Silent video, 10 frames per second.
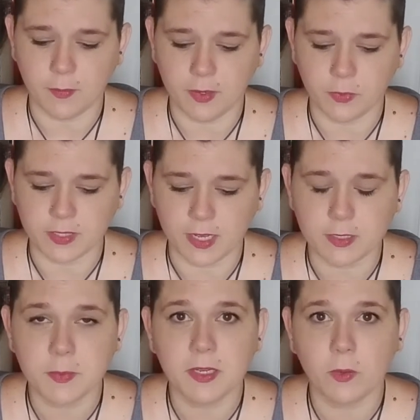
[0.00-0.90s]
It was a
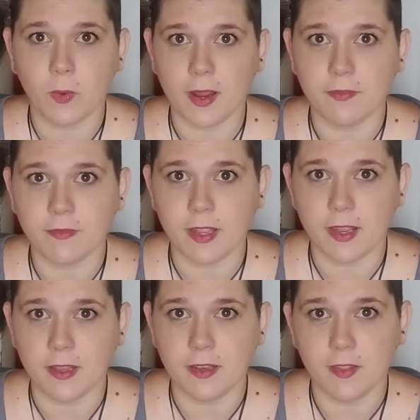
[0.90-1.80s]
husband and a wife
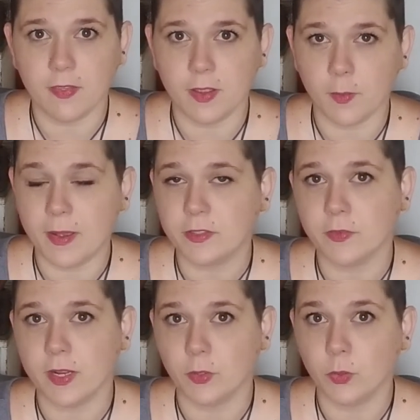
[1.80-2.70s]
and their best
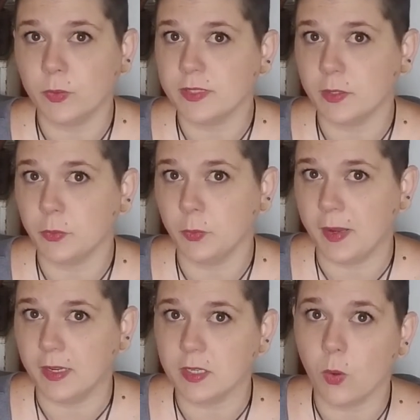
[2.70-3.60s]
friend, who was their
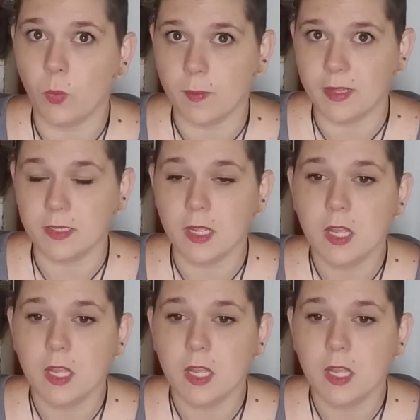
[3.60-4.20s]
roommate, a woman.